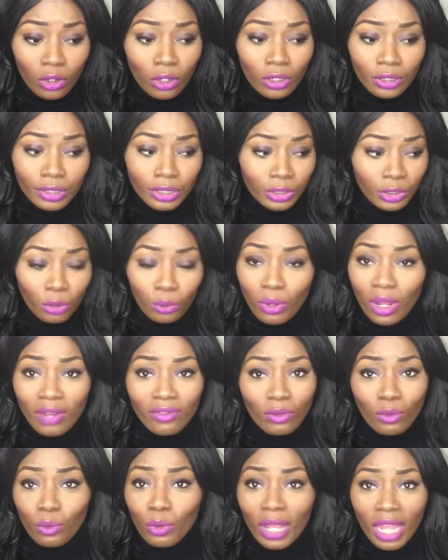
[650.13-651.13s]
God, you know,
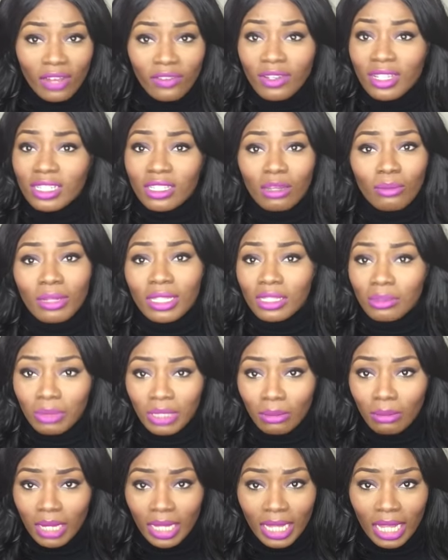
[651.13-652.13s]
whoever is not meant to
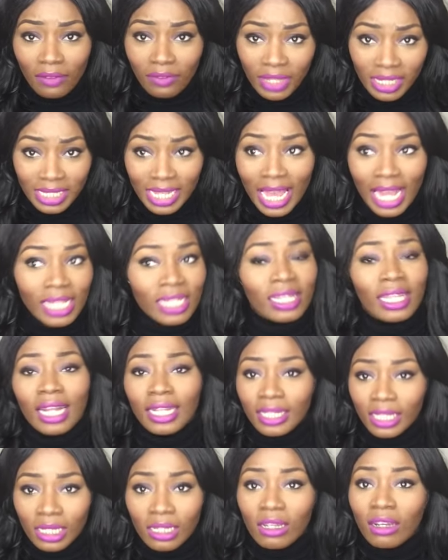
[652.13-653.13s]
be in my life that is acting
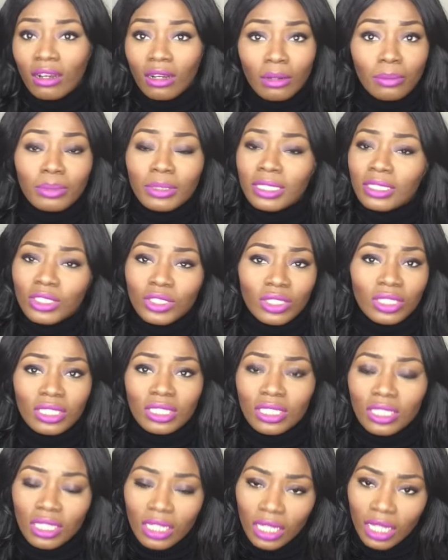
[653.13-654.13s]
like they are, please
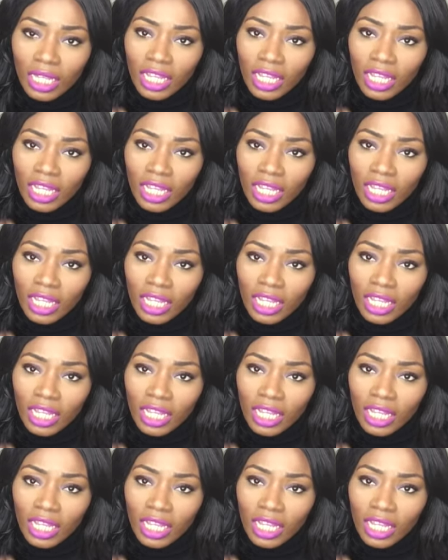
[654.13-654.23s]
just